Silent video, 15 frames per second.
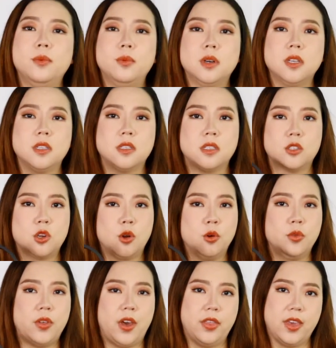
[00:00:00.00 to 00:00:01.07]
was
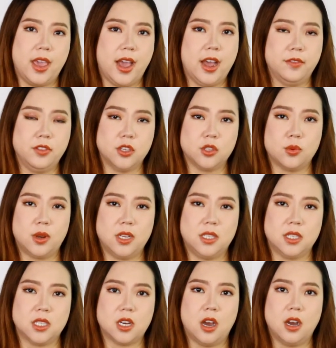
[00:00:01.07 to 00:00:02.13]
told that they have this one
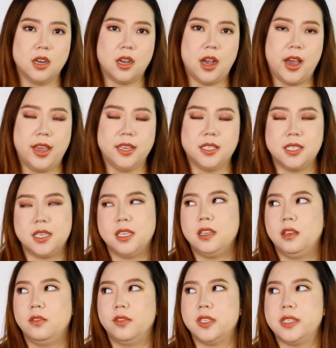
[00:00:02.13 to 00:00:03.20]
in stock, I
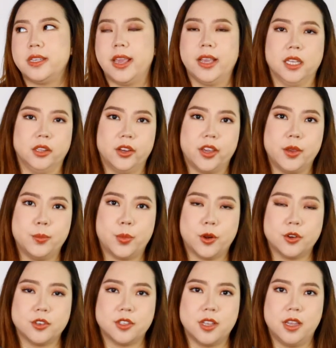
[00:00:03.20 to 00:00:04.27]
didn't even take a look in
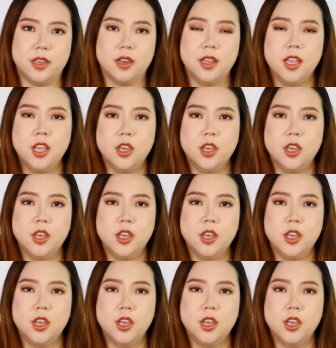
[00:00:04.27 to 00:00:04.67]
person.